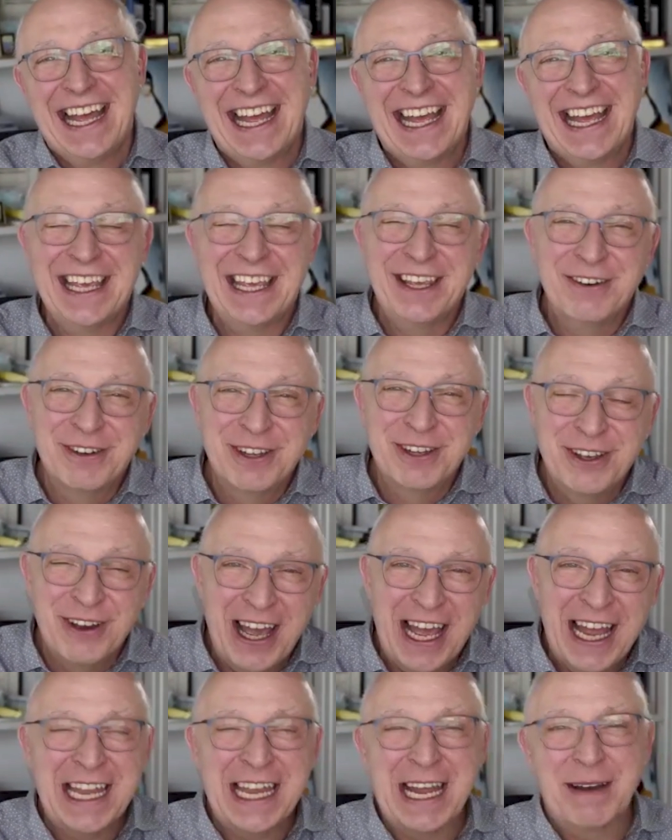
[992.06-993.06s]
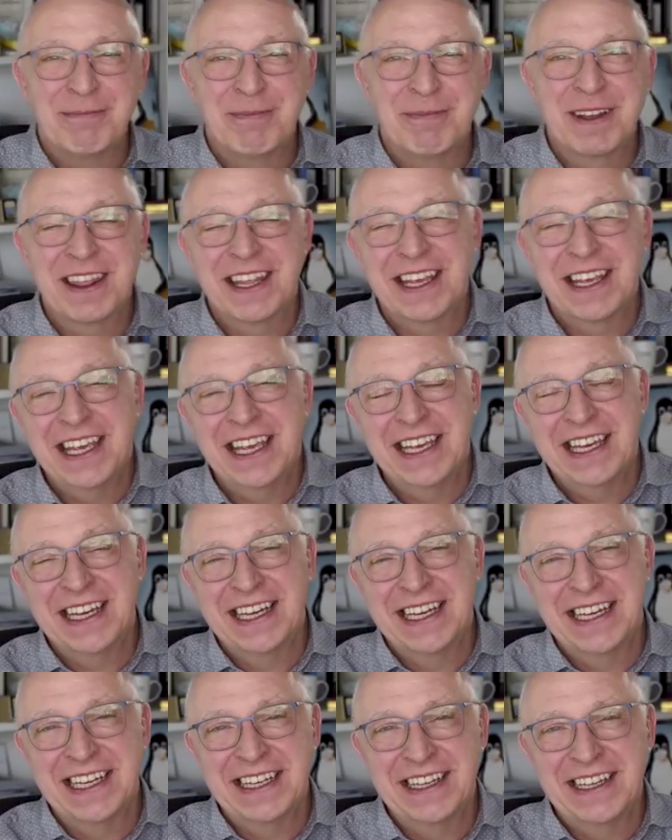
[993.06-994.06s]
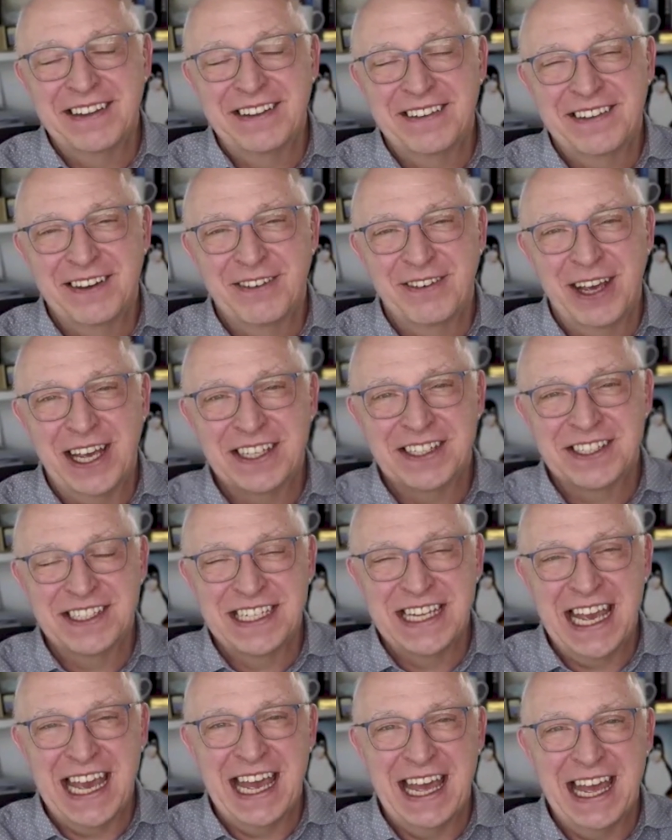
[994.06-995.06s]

you end up with the situation,